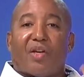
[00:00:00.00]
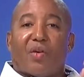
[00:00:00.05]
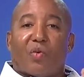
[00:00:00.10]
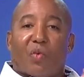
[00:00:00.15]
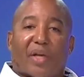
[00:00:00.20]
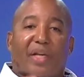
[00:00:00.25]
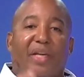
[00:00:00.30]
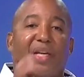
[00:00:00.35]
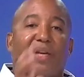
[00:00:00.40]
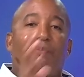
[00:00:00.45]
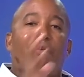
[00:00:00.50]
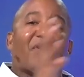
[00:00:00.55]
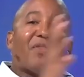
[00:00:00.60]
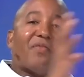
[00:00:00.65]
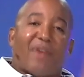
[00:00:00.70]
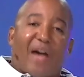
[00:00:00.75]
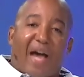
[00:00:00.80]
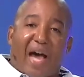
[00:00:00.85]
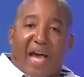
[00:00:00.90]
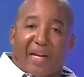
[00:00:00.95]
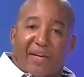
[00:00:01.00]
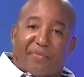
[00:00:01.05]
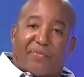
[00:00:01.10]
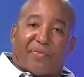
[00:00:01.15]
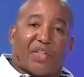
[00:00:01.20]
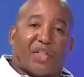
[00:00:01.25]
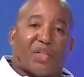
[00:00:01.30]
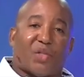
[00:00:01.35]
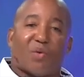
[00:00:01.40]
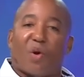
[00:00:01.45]
what he provided
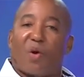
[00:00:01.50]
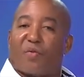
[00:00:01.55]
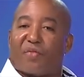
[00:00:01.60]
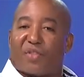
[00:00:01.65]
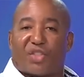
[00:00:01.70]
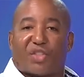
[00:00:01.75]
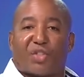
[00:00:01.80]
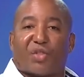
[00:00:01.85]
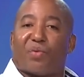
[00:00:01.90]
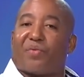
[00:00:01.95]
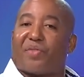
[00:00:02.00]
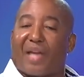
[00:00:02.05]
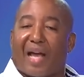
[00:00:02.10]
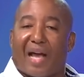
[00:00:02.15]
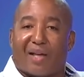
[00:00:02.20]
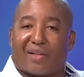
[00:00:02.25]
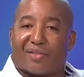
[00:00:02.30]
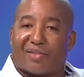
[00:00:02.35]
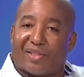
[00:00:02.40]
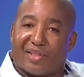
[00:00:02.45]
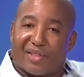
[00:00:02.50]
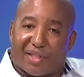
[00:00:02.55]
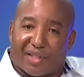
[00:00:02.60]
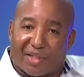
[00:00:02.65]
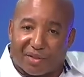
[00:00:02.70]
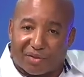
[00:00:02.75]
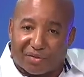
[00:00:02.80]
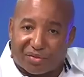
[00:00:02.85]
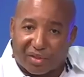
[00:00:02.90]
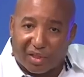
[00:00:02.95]
for you over 2,000
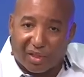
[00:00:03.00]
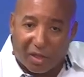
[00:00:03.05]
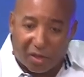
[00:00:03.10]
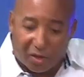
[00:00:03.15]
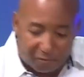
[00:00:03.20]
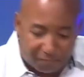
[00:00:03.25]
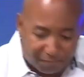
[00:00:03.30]
years ago.